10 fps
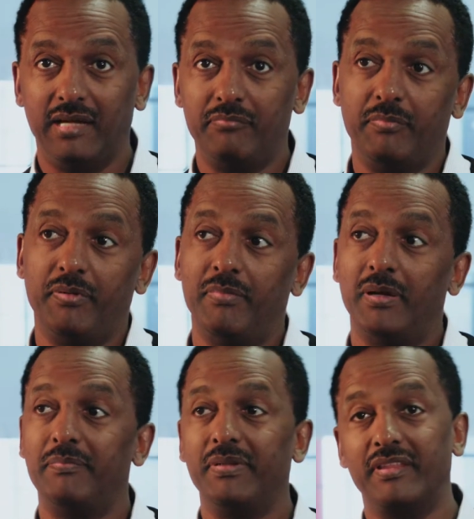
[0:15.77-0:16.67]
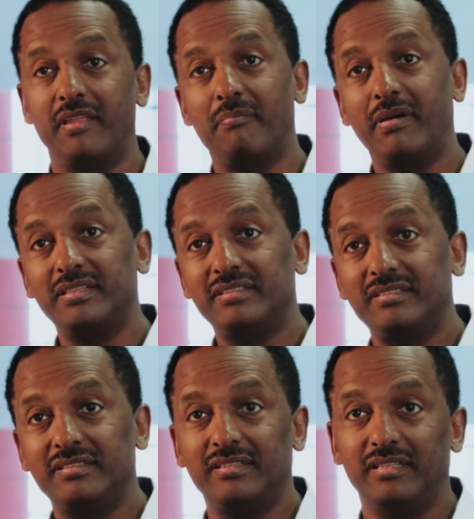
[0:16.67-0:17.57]
people mapping their past,
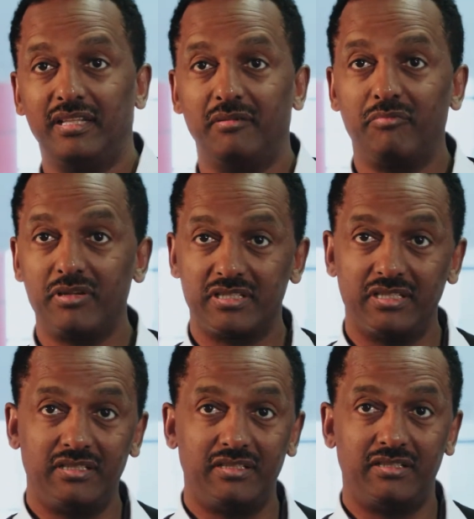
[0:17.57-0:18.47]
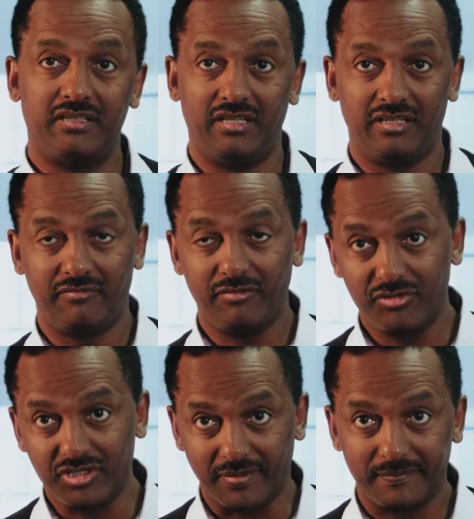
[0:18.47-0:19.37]
their present, and the
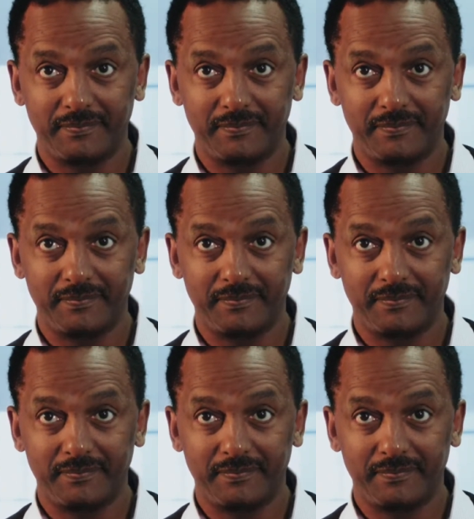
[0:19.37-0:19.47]
future.